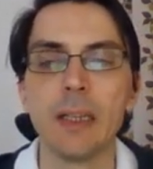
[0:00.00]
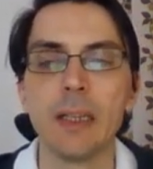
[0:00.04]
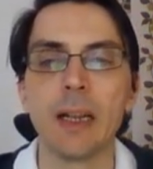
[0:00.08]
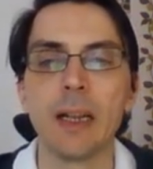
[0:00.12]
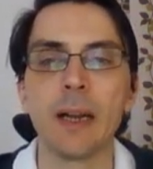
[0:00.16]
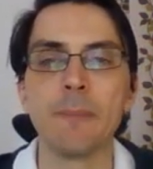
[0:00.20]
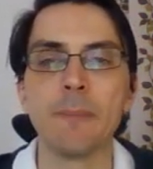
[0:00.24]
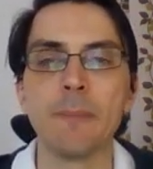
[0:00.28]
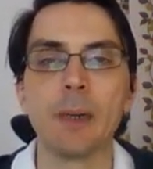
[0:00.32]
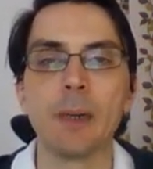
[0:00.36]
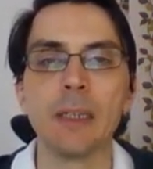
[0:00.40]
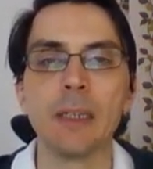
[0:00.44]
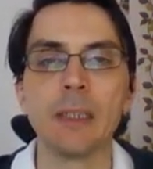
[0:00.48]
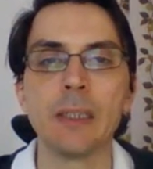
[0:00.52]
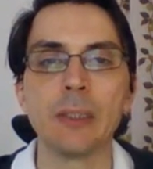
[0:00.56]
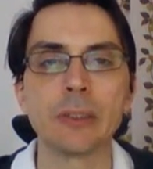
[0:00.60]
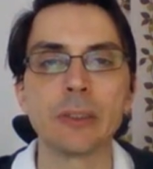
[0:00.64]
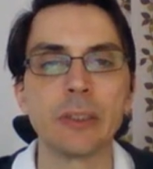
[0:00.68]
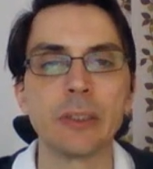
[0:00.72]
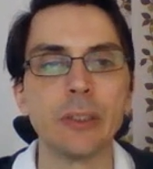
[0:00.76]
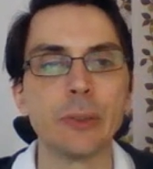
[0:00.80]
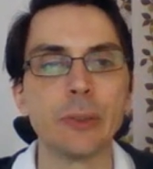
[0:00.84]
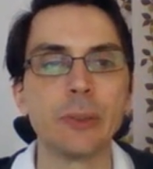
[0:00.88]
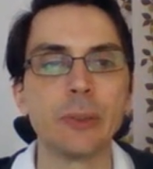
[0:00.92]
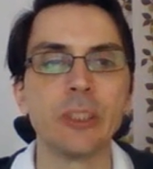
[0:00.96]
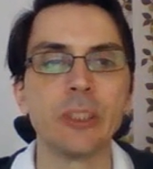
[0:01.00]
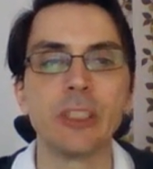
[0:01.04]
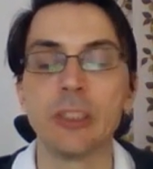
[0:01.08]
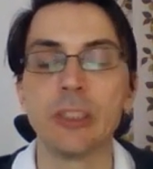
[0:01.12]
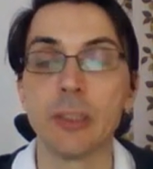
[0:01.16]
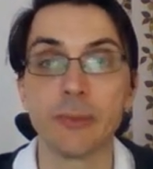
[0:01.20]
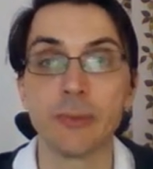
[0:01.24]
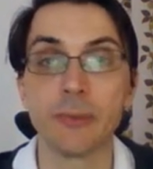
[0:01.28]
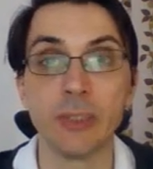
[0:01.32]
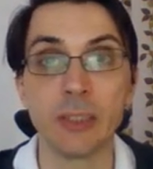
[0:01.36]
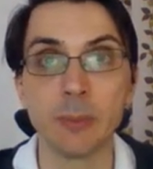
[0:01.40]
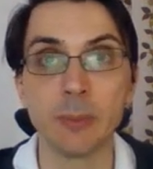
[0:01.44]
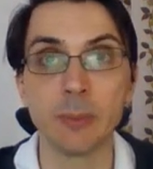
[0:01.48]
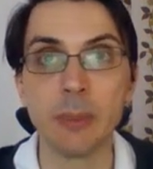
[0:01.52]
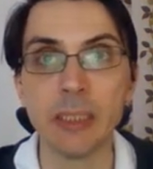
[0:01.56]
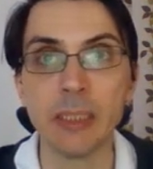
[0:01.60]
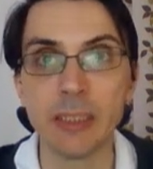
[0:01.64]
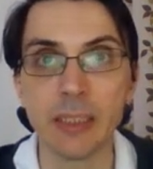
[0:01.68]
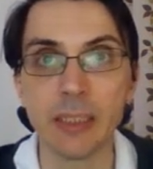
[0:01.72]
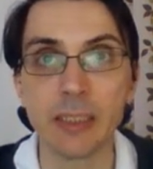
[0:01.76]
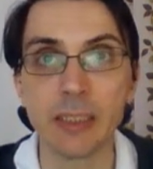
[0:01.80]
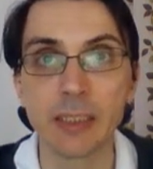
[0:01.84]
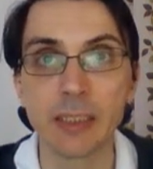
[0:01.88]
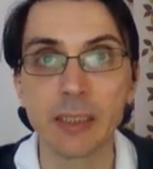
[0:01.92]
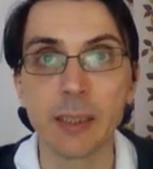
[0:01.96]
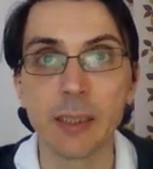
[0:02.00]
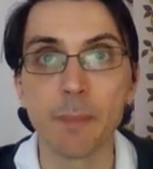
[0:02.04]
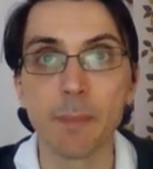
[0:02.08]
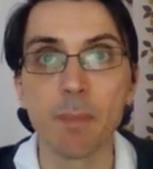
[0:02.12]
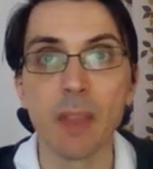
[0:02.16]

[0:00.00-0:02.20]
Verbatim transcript: about the origin of the species